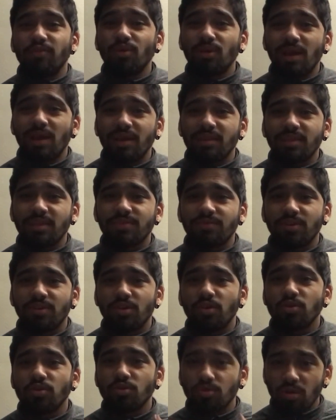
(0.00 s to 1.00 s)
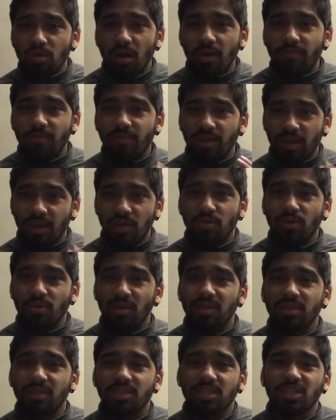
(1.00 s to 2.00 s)
like this video, do not forget to hit
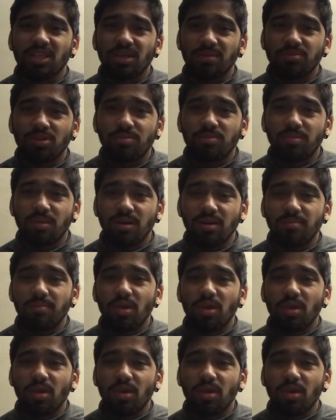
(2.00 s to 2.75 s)
the subscription button,